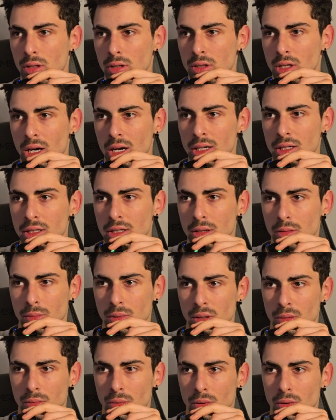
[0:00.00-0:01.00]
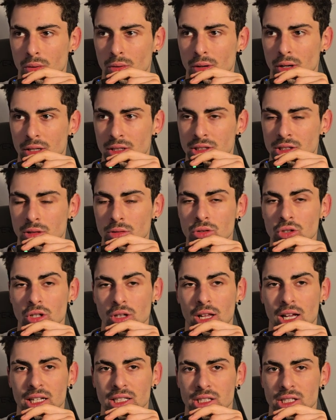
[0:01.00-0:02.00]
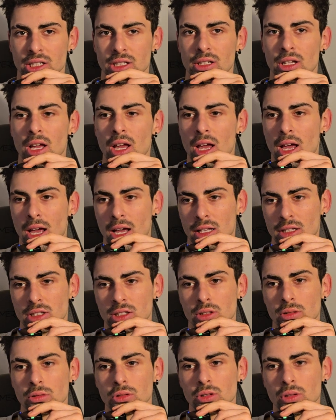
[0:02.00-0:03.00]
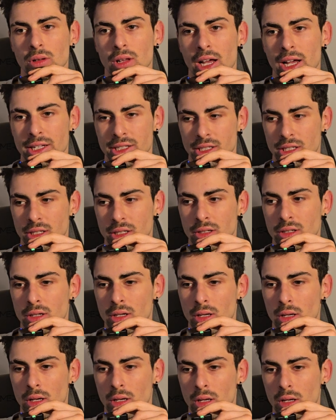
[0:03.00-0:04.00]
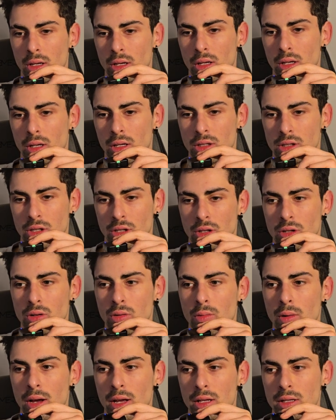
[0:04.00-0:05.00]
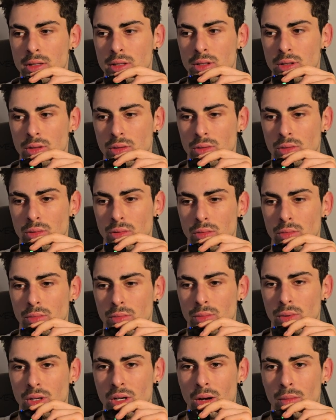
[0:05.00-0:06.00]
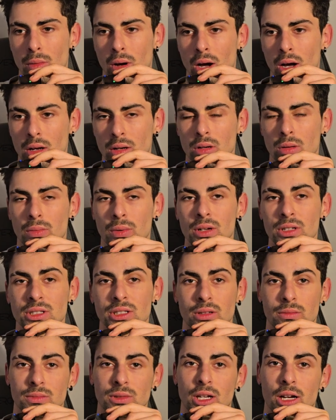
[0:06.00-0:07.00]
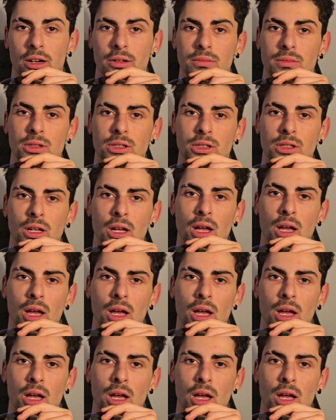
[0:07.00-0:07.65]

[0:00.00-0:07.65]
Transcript: talking to people and socializing. And socializing is a good way to become undepressed sometimes.